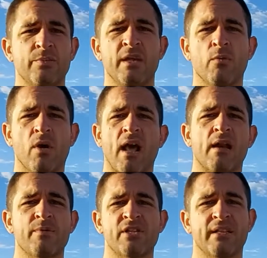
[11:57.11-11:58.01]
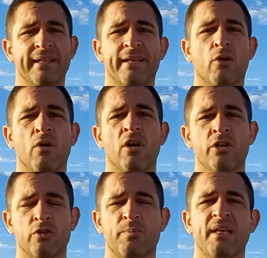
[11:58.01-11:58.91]
to be 100%
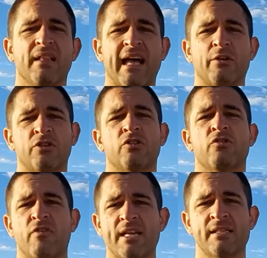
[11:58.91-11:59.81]
legal to be allowed to race